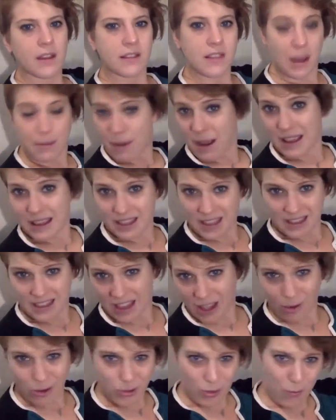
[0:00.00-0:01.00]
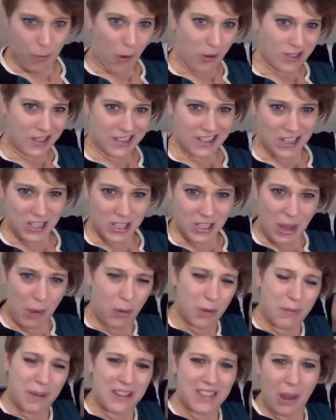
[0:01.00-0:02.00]
that the Eagles were opposing, because that
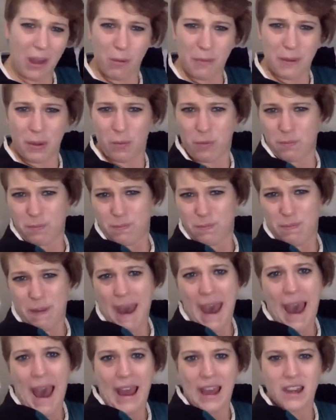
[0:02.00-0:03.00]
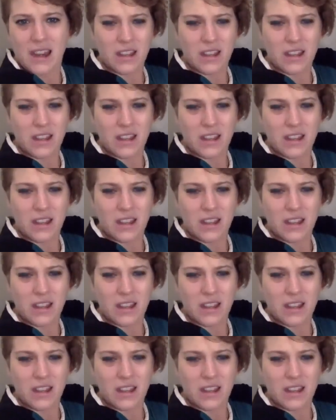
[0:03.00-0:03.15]
would be bad.